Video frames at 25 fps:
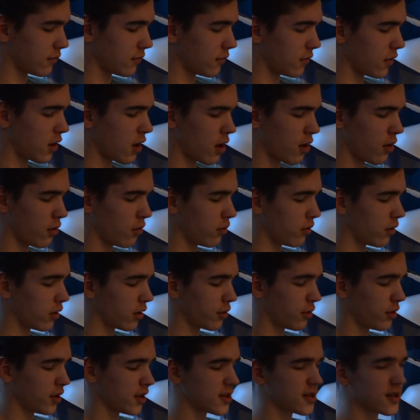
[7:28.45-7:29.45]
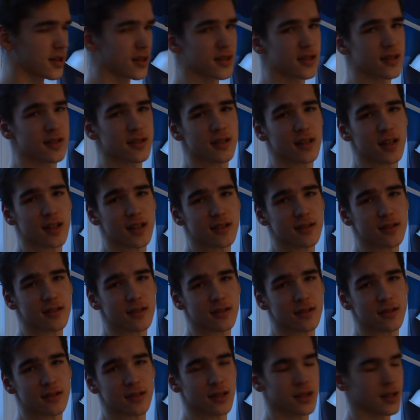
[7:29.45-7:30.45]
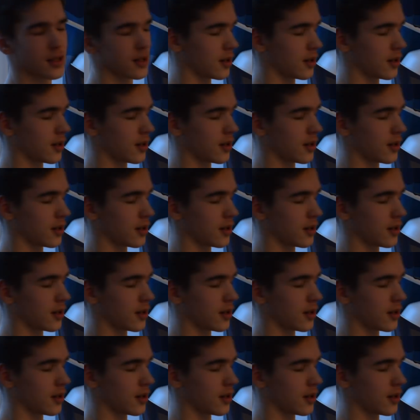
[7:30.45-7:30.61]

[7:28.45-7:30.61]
no. Kristiāns answers.